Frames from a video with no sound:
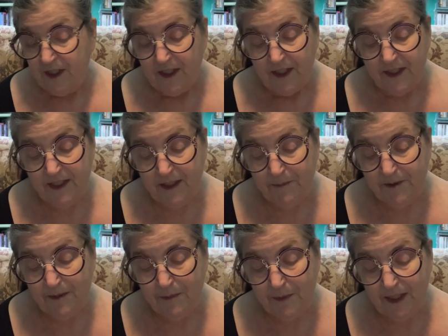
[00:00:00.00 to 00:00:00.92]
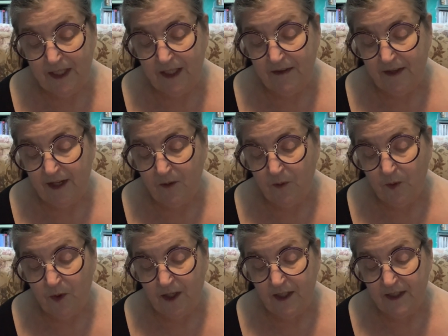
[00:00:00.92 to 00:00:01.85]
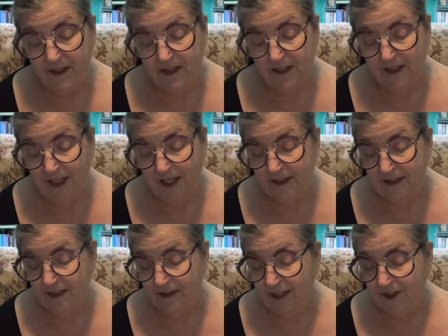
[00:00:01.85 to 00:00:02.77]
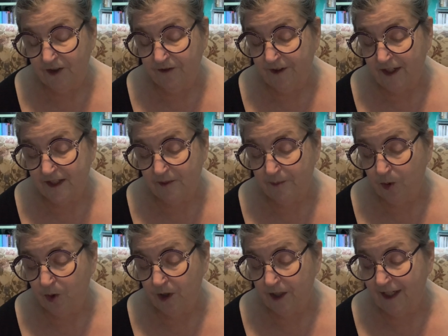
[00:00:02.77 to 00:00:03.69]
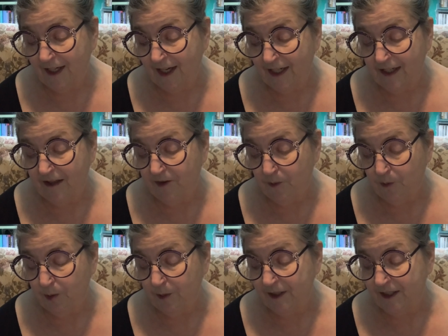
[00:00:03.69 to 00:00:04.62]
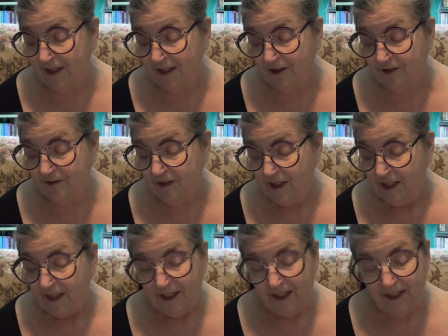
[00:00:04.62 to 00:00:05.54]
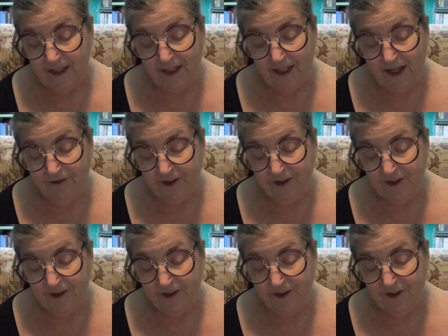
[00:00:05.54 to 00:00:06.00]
It seemed to me that it was likely they could find support in any other room in town. In a NAFA